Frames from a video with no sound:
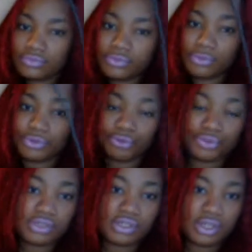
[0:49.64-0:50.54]
from the
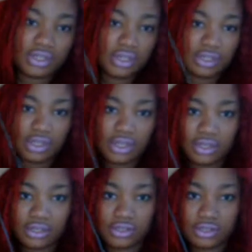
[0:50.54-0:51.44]
roots, and then
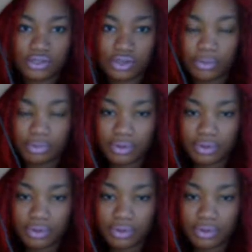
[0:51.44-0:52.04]
take it to the top.